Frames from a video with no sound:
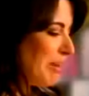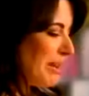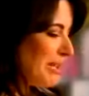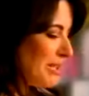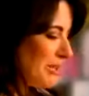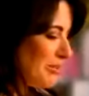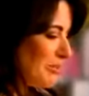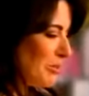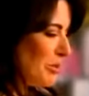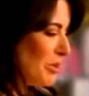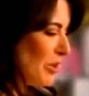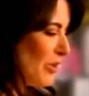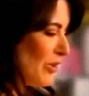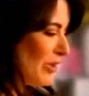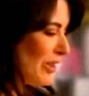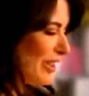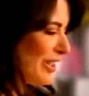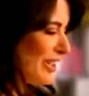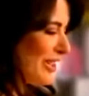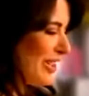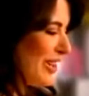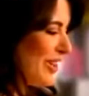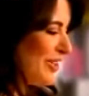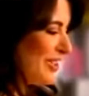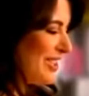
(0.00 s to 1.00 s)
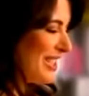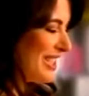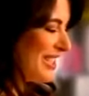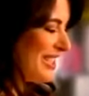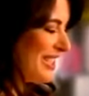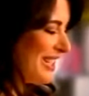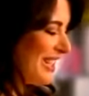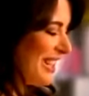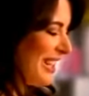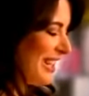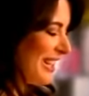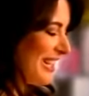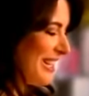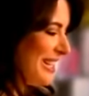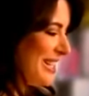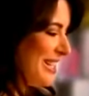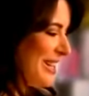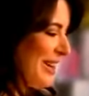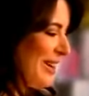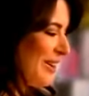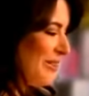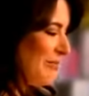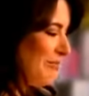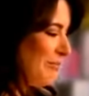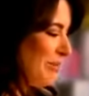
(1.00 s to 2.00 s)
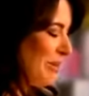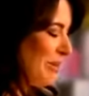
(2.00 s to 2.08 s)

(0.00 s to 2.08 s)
by some chocolate-coated honeycomb